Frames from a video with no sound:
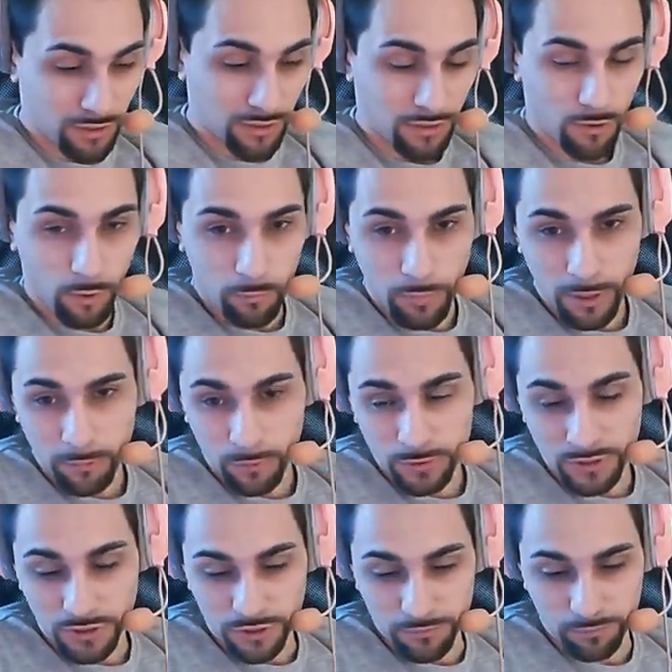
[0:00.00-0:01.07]
OP
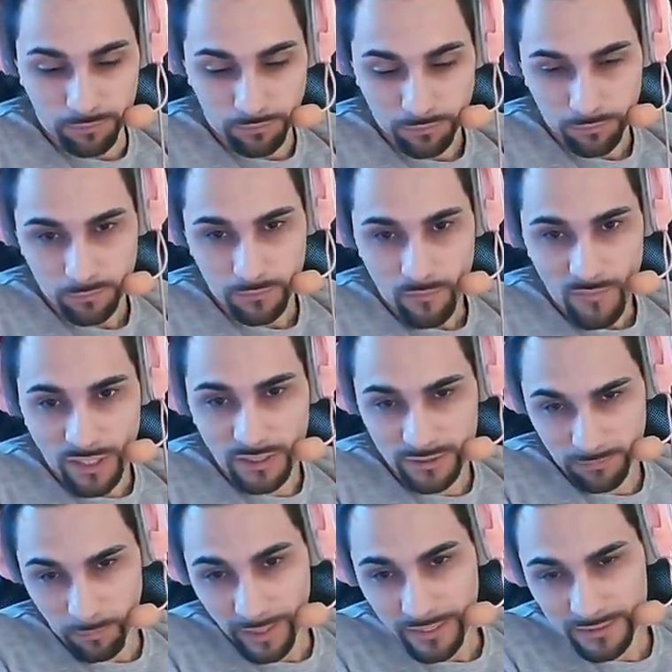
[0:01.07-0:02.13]
position, it's
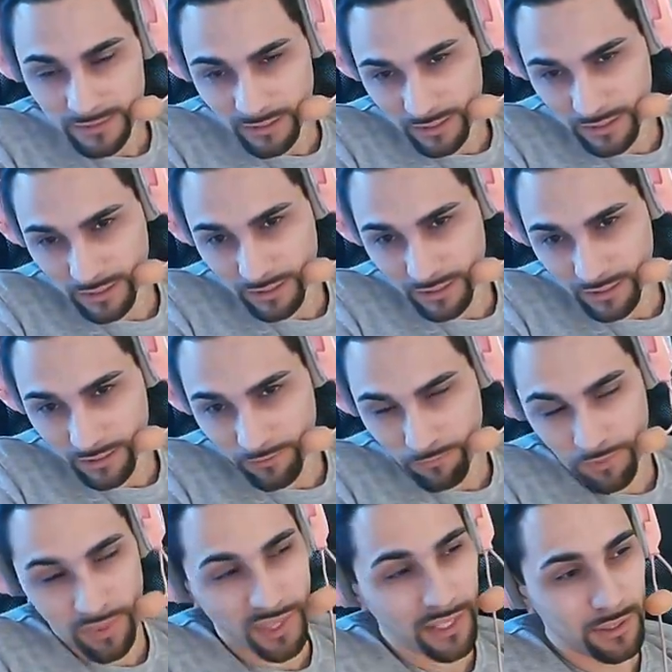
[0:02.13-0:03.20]
basically if
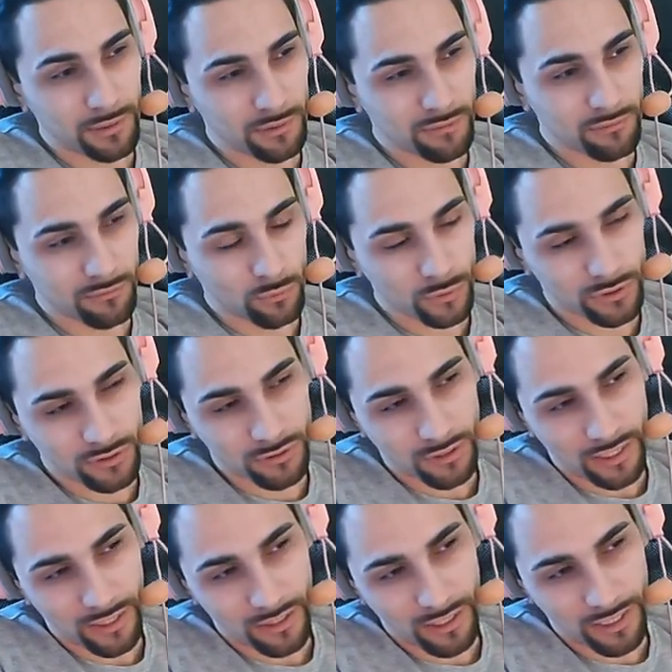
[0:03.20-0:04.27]
they would
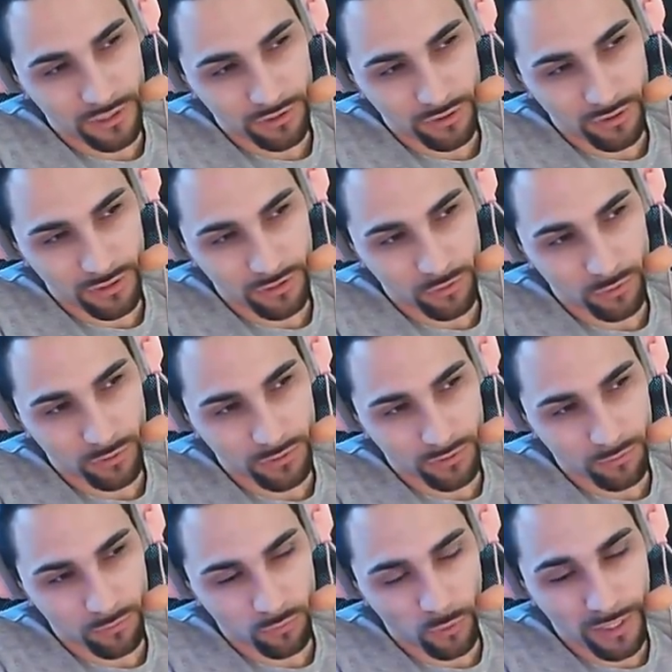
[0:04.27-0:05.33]
actually do a
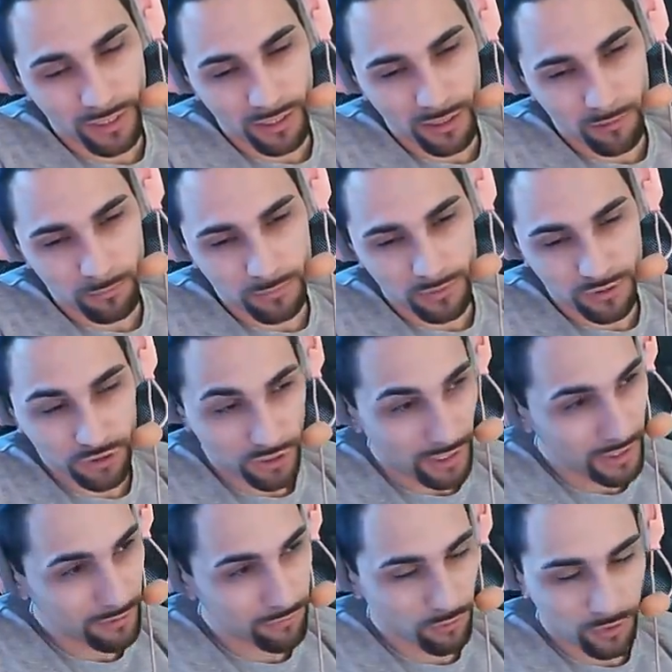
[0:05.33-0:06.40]
wake up
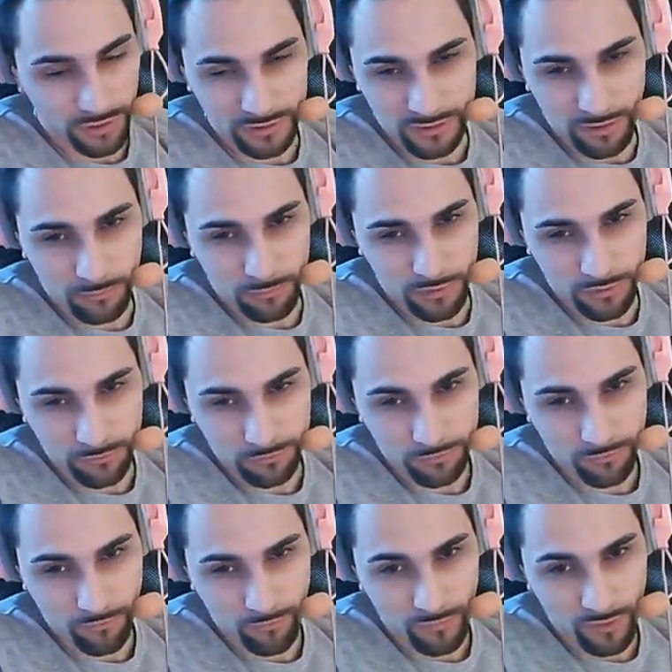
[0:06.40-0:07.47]
shine, for example,
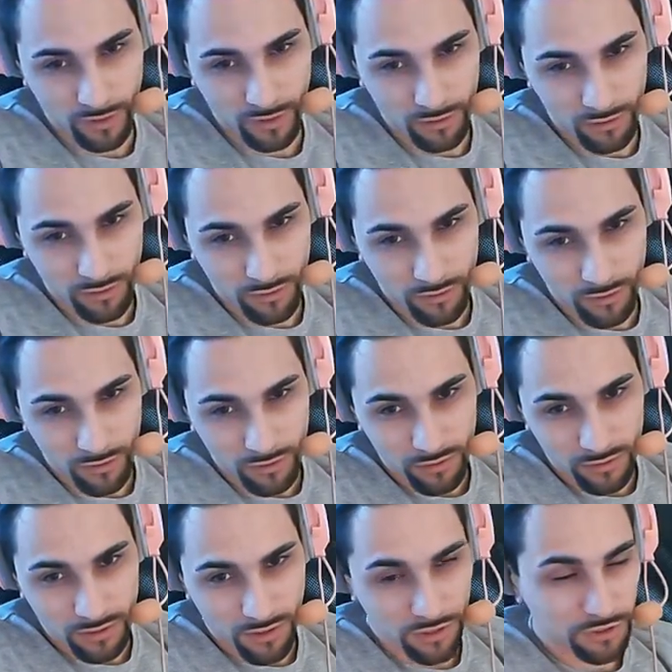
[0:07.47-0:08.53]

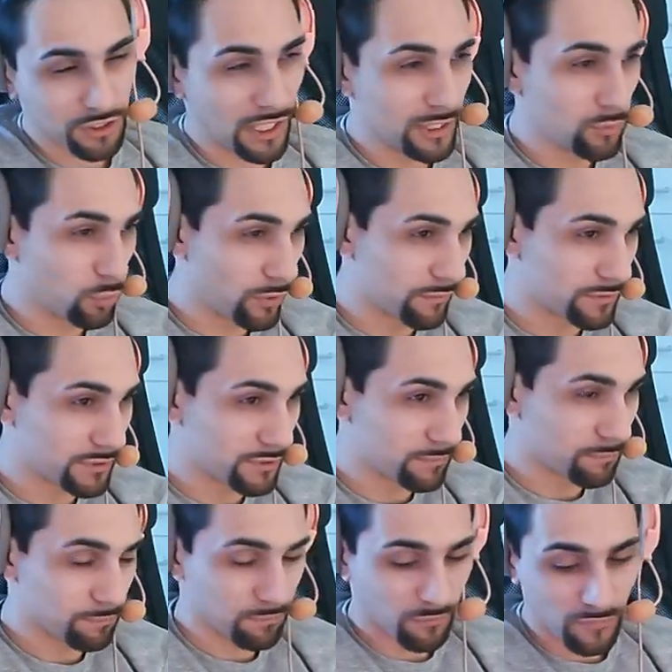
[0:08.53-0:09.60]
the shine whiffs,
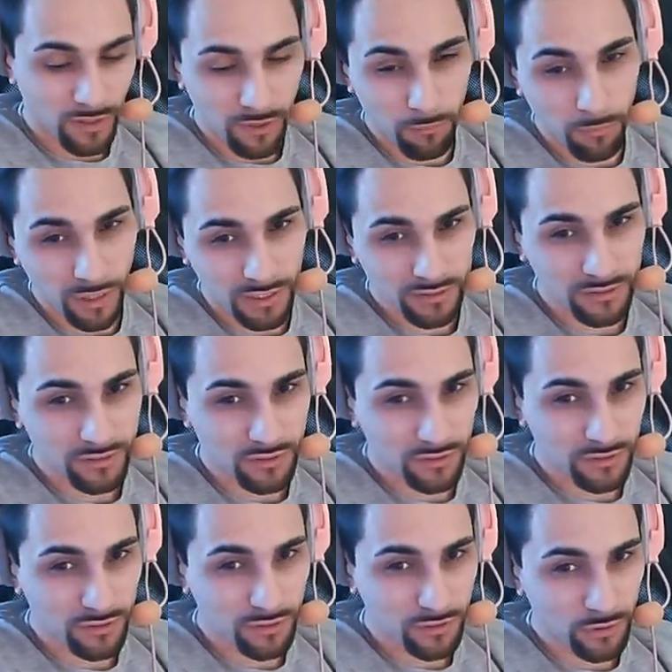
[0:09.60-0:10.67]
but
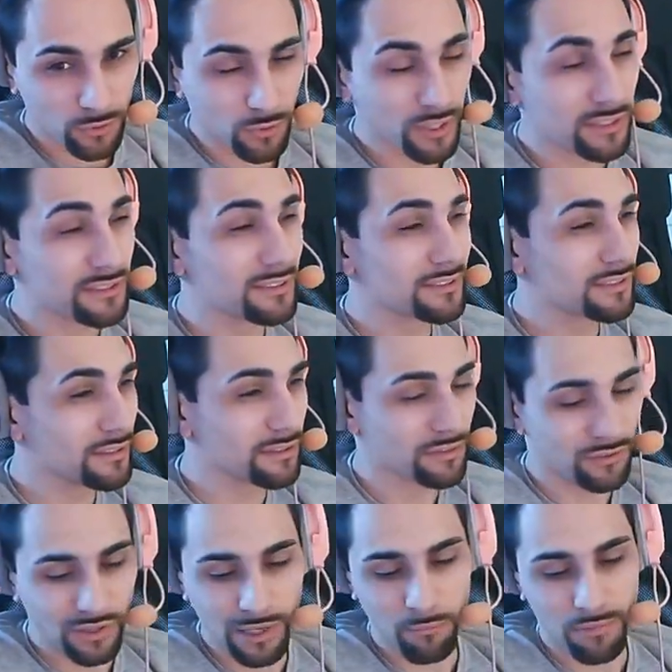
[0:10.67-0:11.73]
you can still
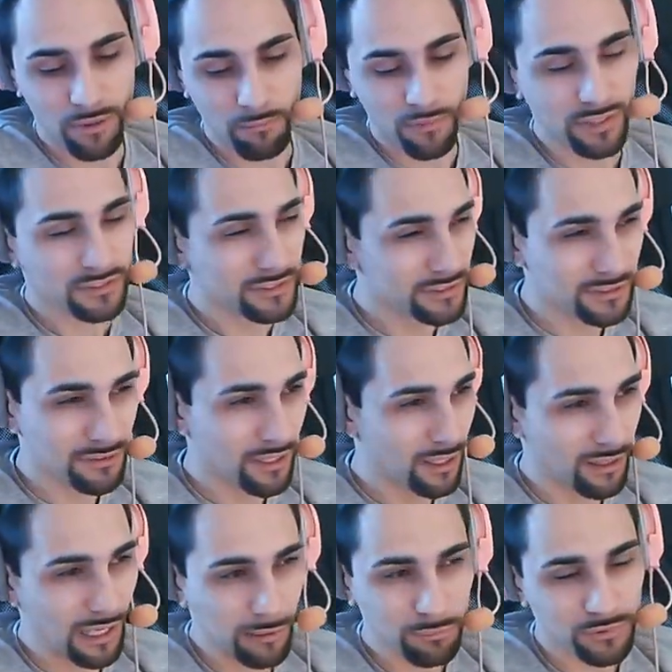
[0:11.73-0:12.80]
grab them. This is the
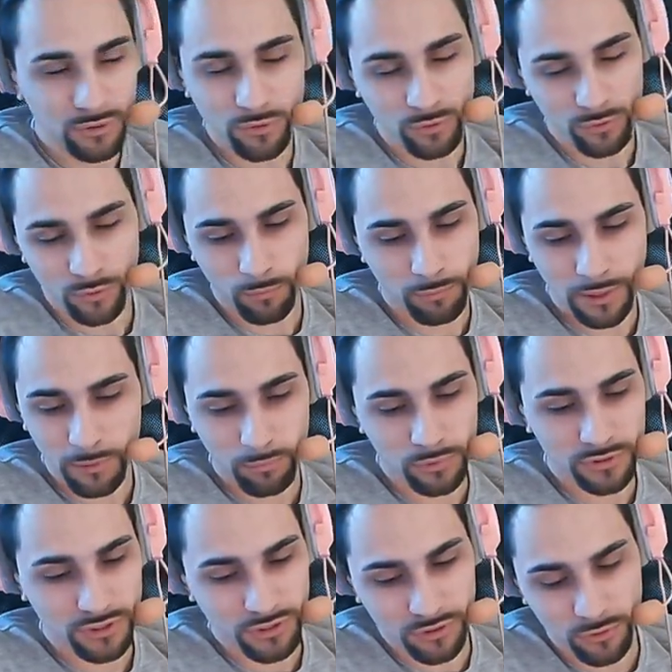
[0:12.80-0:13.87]
absolute OP
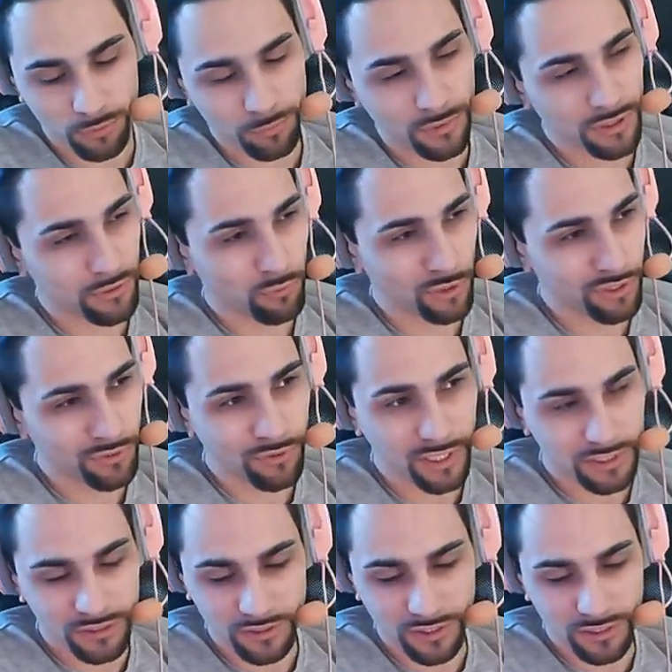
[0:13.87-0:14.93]
position to be in when you're
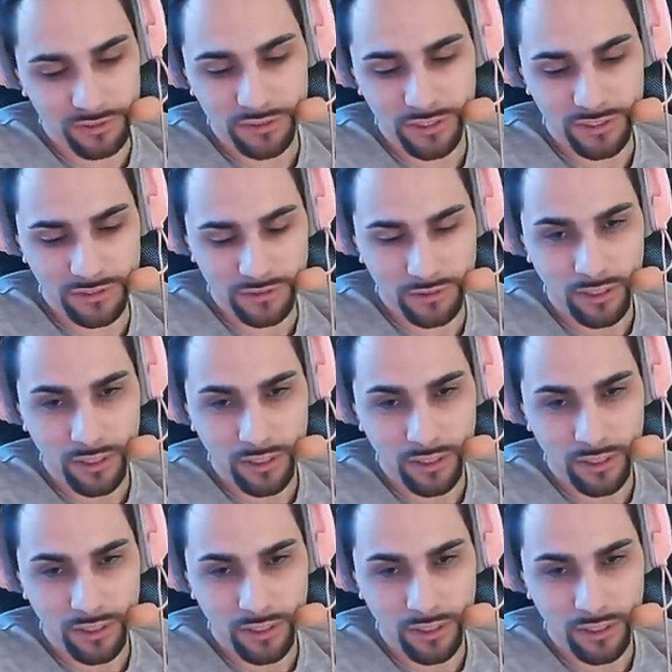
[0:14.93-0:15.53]
reaction tech chasing.